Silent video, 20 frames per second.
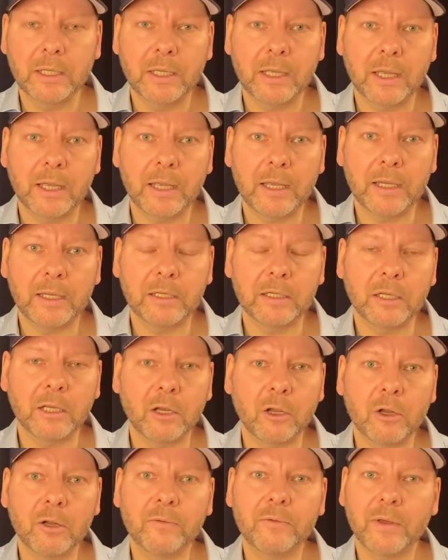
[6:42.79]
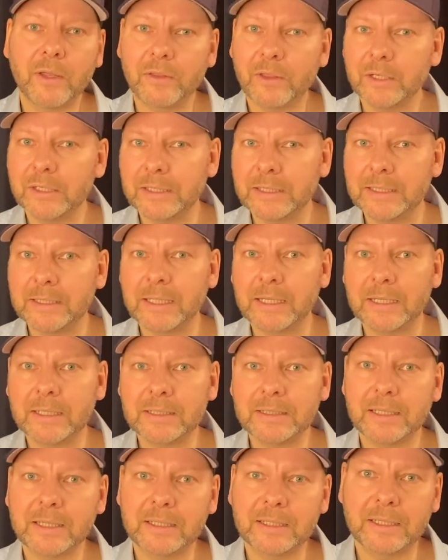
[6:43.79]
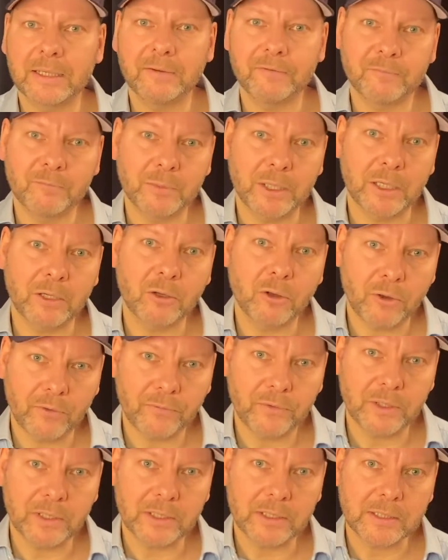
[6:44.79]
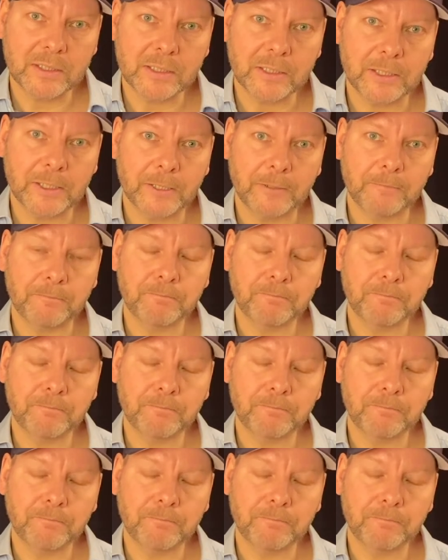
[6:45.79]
and a lot of other details that give me confidence here.